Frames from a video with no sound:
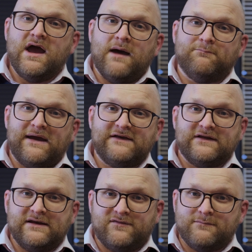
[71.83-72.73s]
And
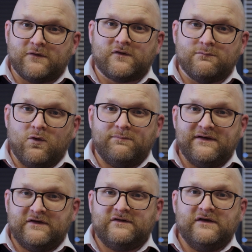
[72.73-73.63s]
basically for most small
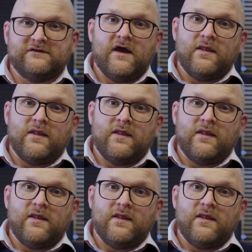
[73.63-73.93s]
businesses,